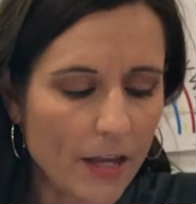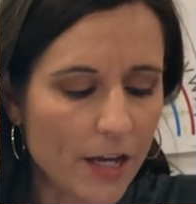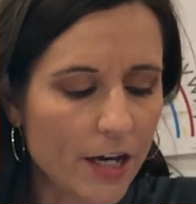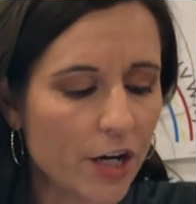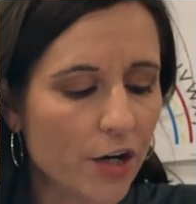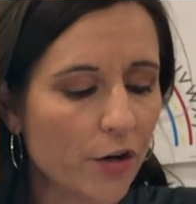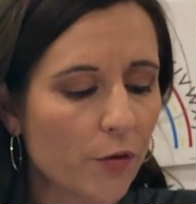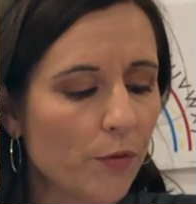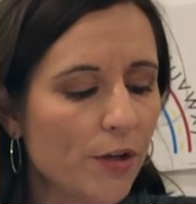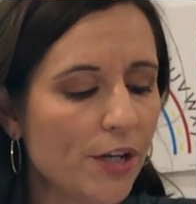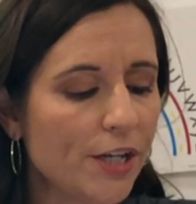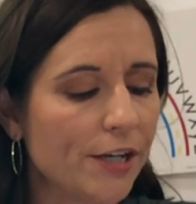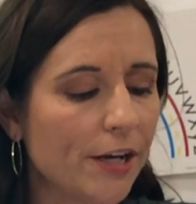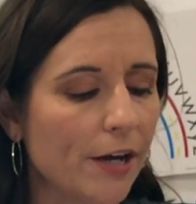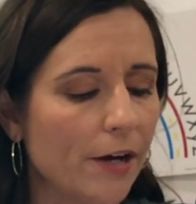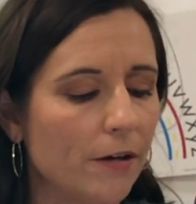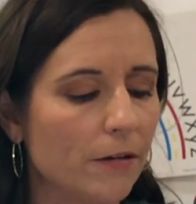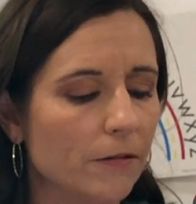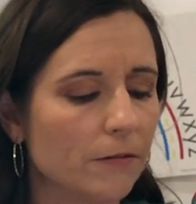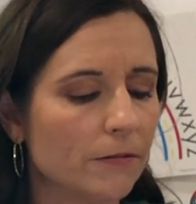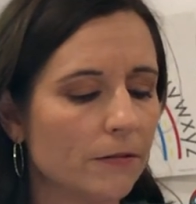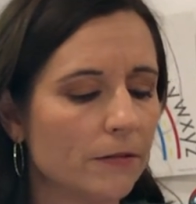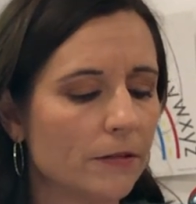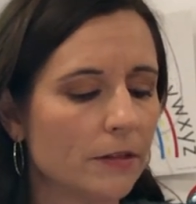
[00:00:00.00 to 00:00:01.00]
Here we go.
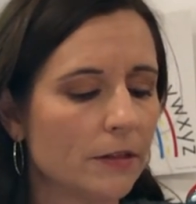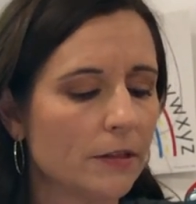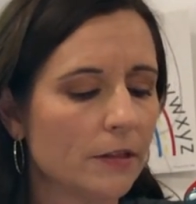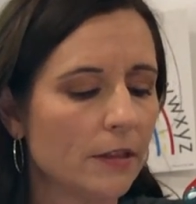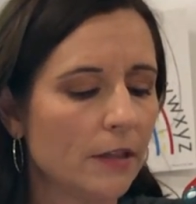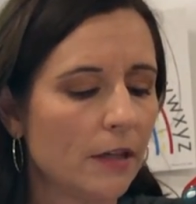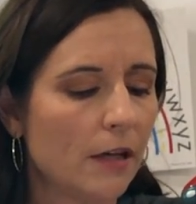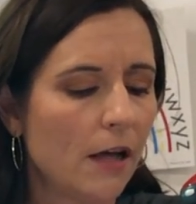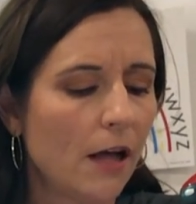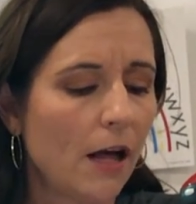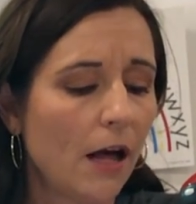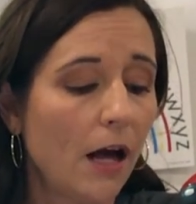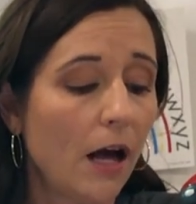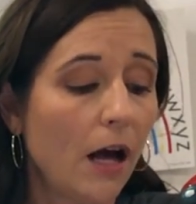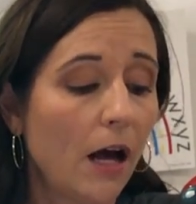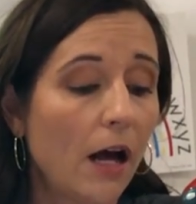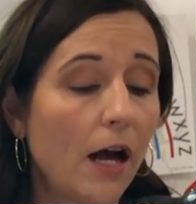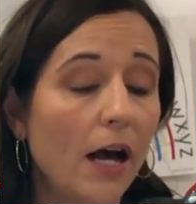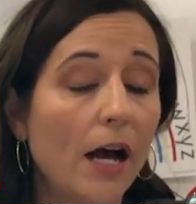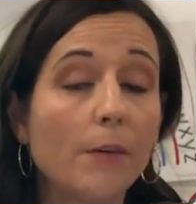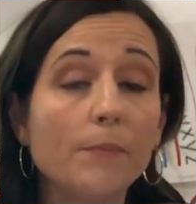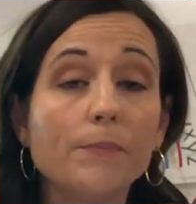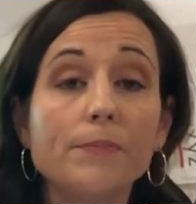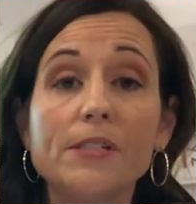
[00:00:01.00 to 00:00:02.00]

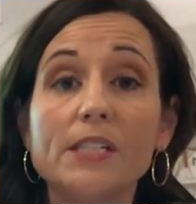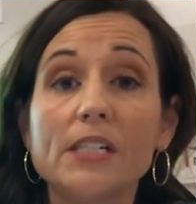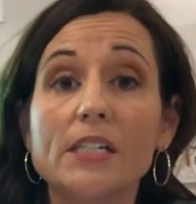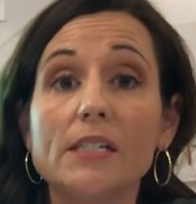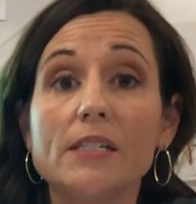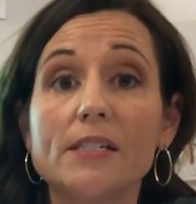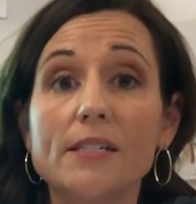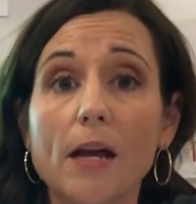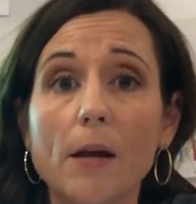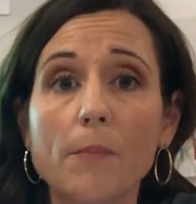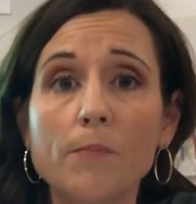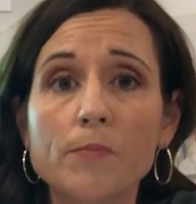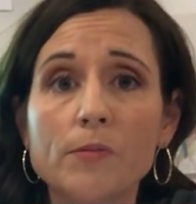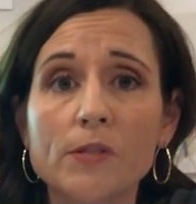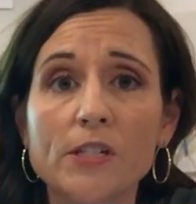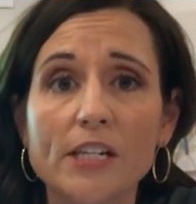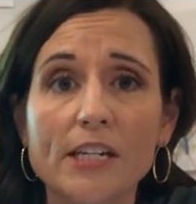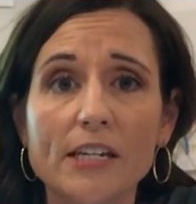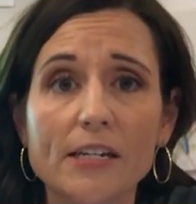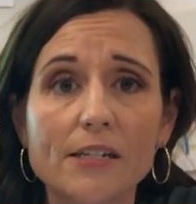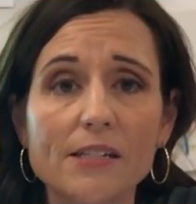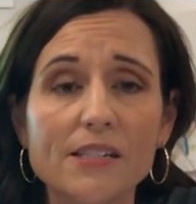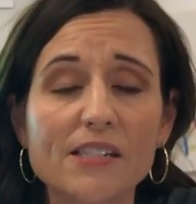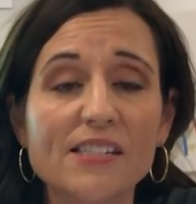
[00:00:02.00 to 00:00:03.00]
Humpty
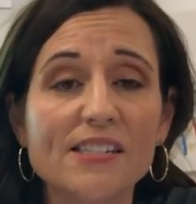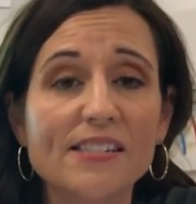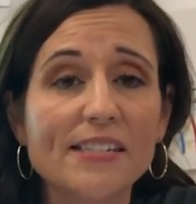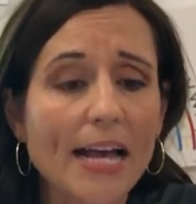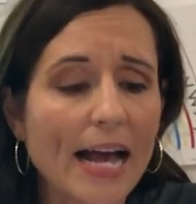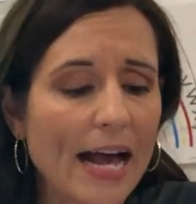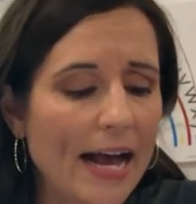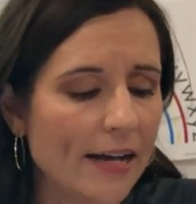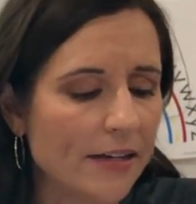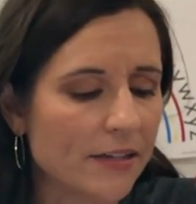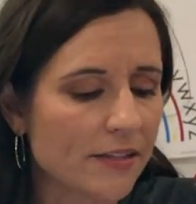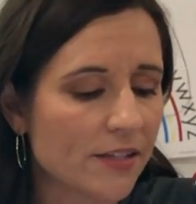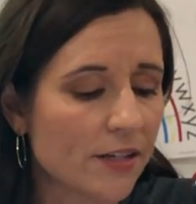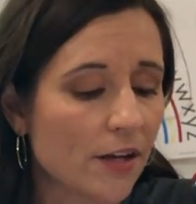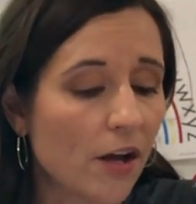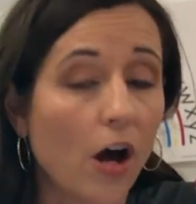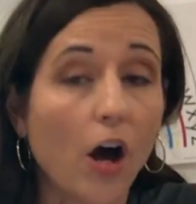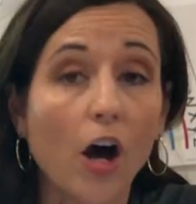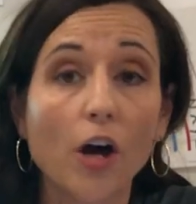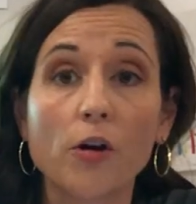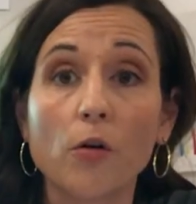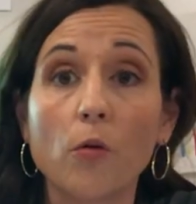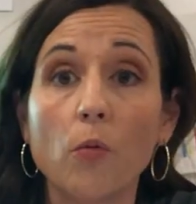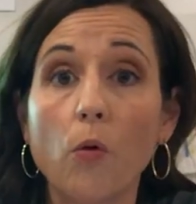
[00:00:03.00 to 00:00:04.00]
Dumpty sat
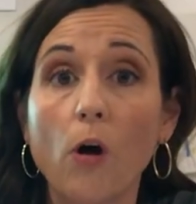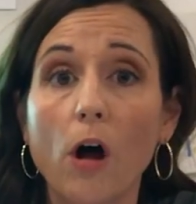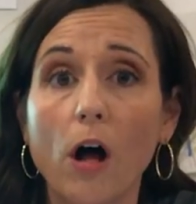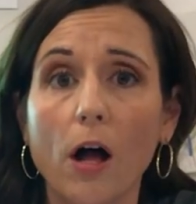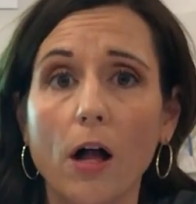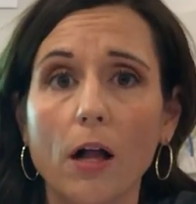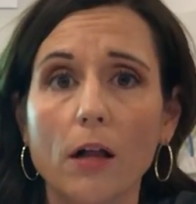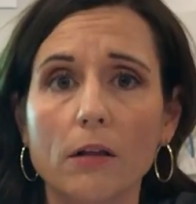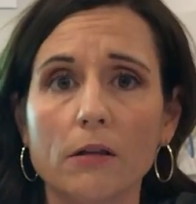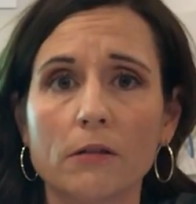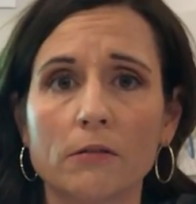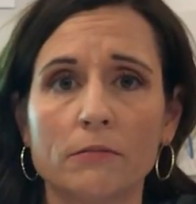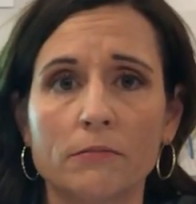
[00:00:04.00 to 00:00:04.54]
on a wall.